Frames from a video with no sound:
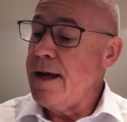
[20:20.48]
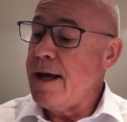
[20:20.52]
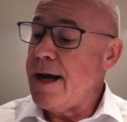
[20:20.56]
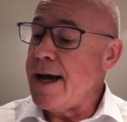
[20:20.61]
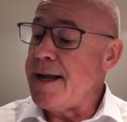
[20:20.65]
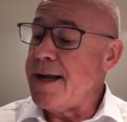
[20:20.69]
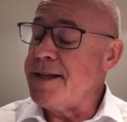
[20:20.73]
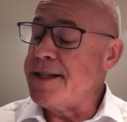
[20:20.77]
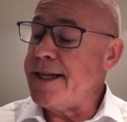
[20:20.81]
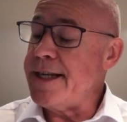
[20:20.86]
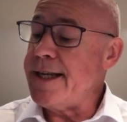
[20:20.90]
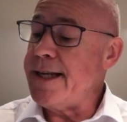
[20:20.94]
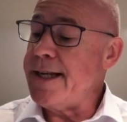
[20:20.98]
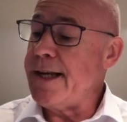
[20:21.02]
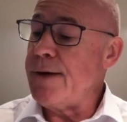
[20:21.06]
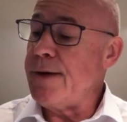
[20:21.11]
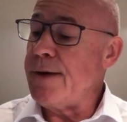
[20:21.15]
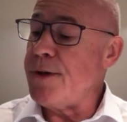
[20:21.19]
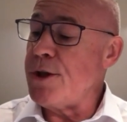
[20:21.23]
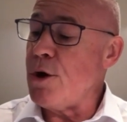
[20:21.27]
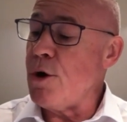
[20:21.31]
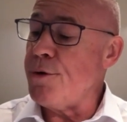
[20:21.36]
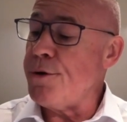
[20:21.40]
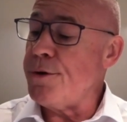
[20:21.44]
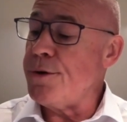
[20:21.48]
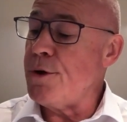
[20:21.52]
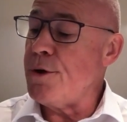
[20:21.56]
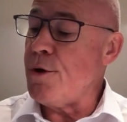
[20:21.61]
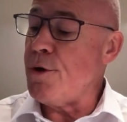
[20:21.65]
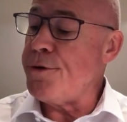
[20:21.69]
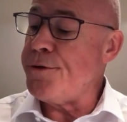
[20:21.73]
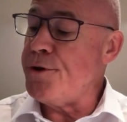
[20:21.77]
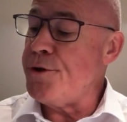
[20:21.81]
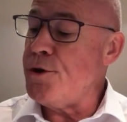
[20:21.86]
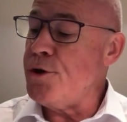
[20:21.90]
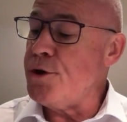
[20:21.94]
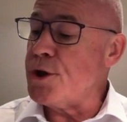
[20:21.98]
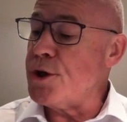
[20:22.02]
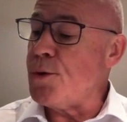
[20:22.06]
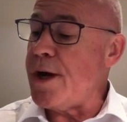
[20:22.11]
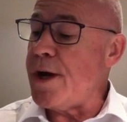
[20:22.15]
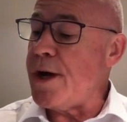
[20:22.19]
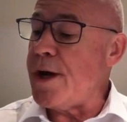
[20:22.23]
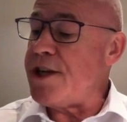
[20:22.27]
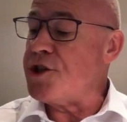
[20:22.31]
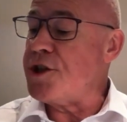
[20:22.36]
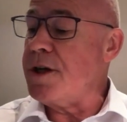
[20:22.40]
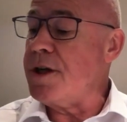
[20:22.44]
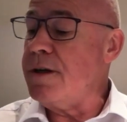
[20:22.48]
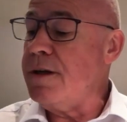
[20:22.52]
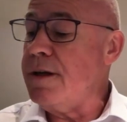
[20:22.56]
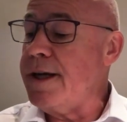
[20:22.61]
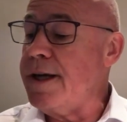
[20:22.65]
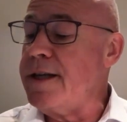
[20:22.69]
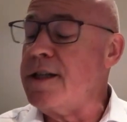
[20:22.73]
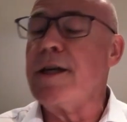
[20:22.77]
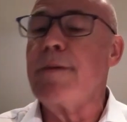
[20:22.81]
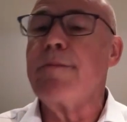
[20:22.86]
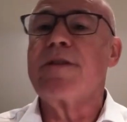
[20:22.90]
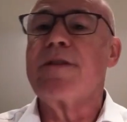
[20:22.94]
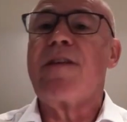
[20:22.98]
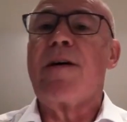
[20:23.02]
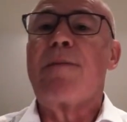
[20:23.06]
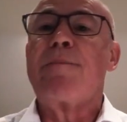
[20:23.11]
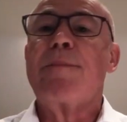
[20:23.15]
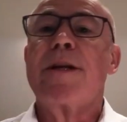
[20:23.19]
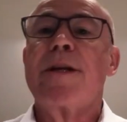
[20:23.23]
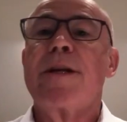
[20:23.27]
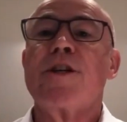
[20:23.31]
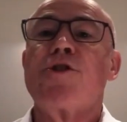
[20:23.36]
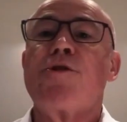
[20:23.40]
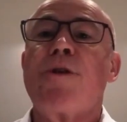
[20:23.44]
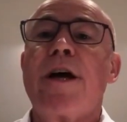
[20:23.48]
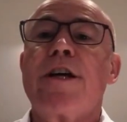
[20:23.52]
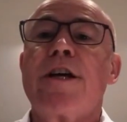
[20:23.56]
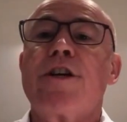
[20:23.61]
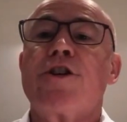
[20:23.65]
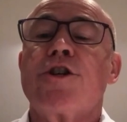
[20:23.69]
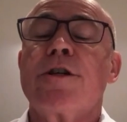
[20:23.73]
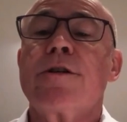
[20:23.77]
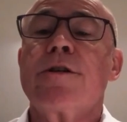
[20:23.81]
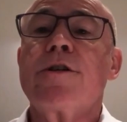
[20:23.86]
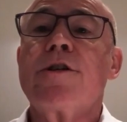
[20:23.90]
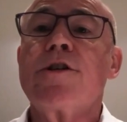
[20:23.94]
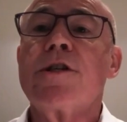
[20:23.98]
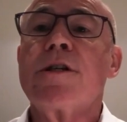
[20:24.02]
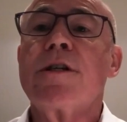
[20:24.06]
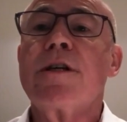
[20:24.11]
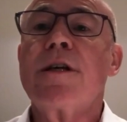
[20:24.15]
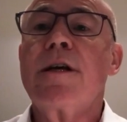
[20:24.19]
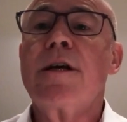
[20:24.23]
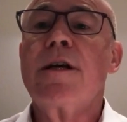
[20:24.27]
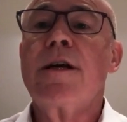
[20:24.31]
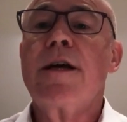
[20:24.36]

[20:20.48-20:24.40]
And dealing with your, your third question in terms of administrations,